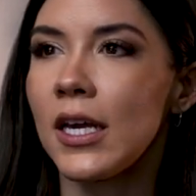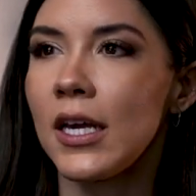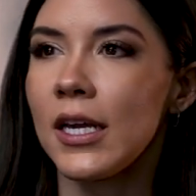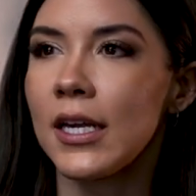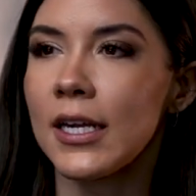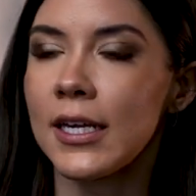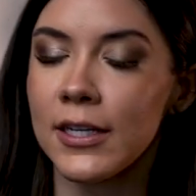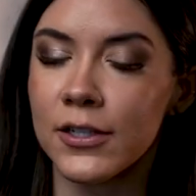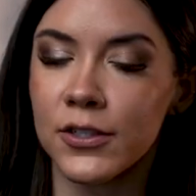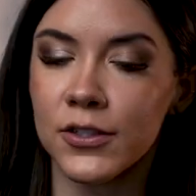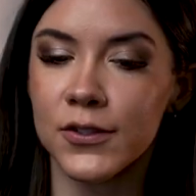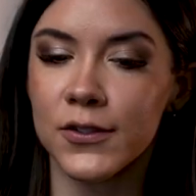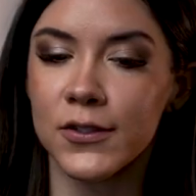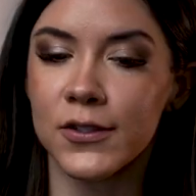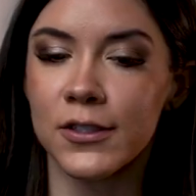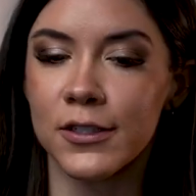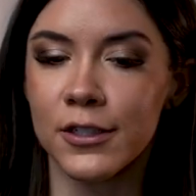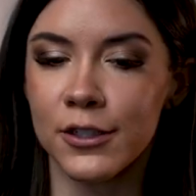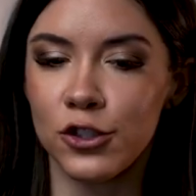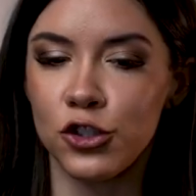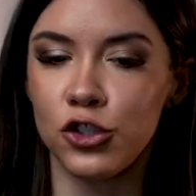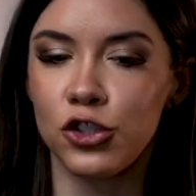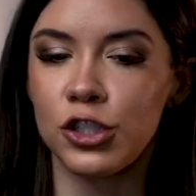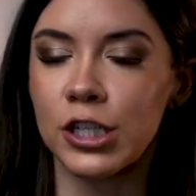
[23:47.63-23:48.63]
here's
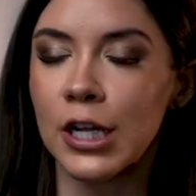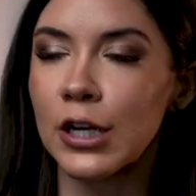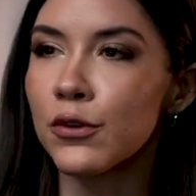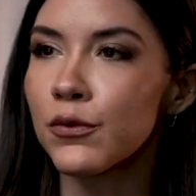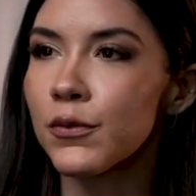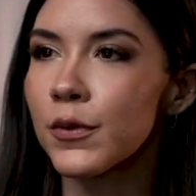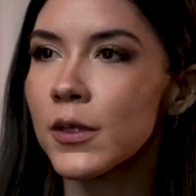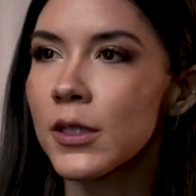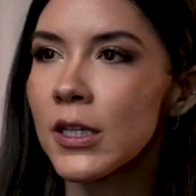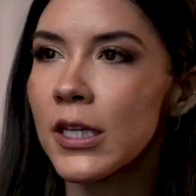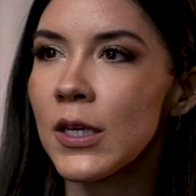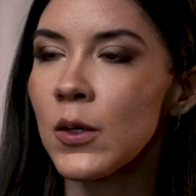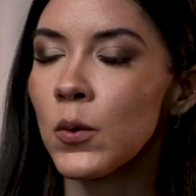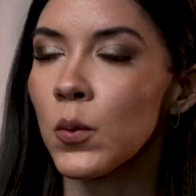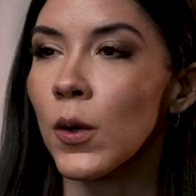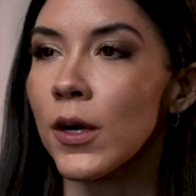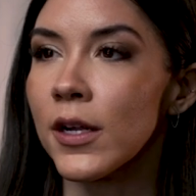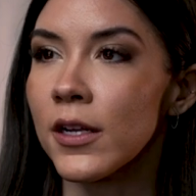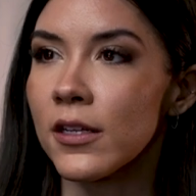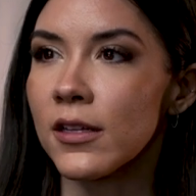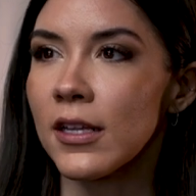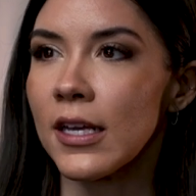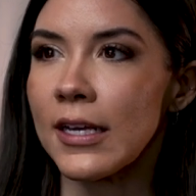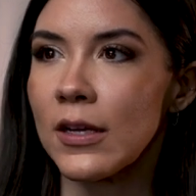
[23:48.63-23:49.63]
generally
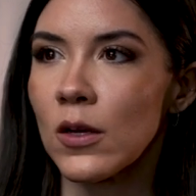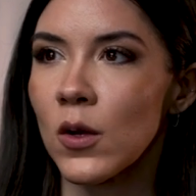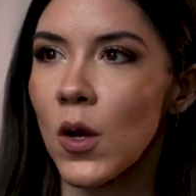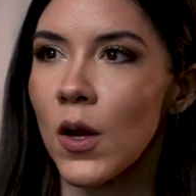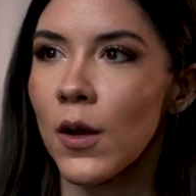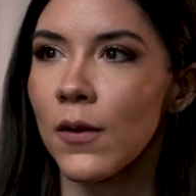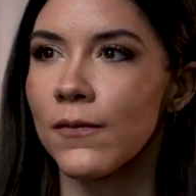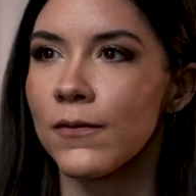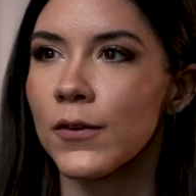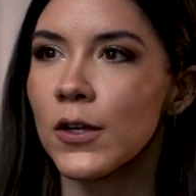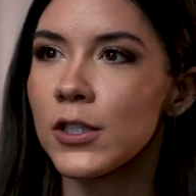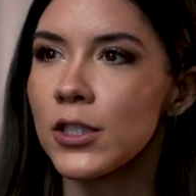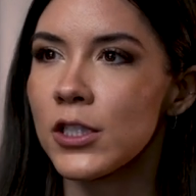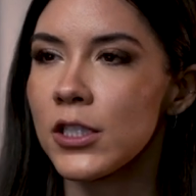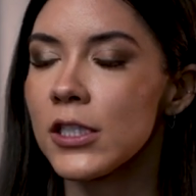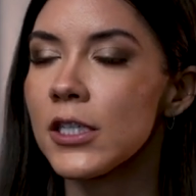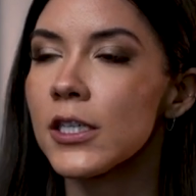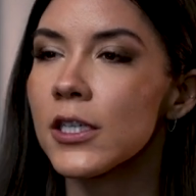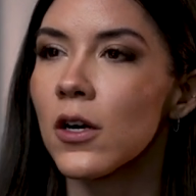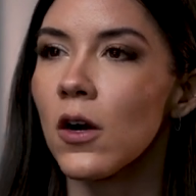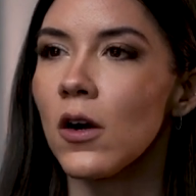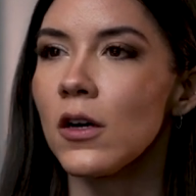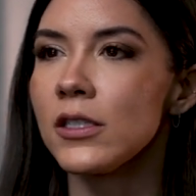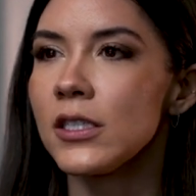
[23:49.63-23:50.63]
what like first
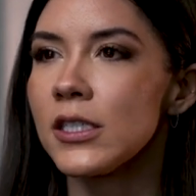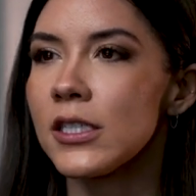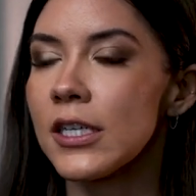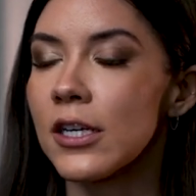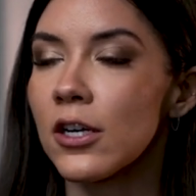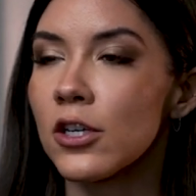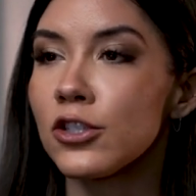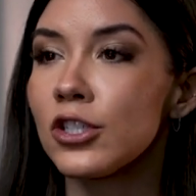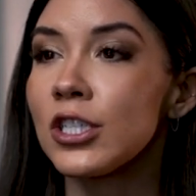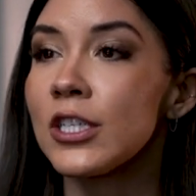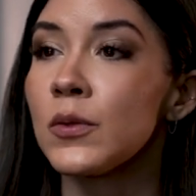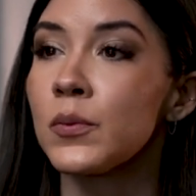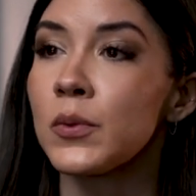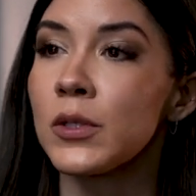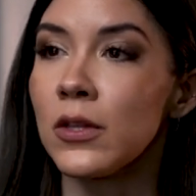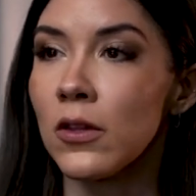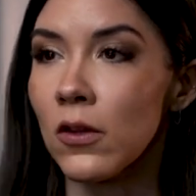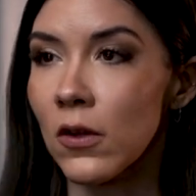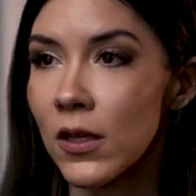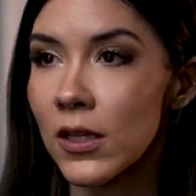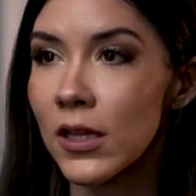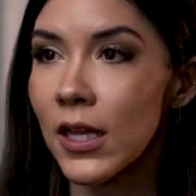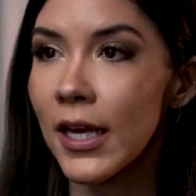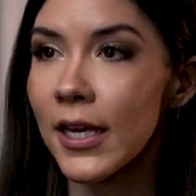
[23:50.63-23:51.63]
year on TRT would
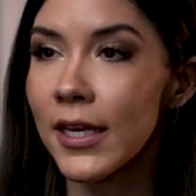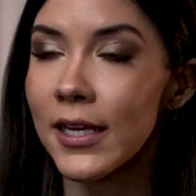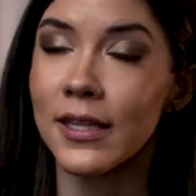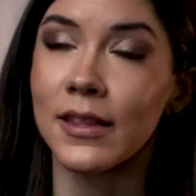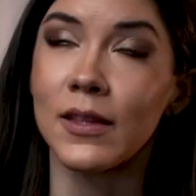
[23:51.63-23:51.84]
look like.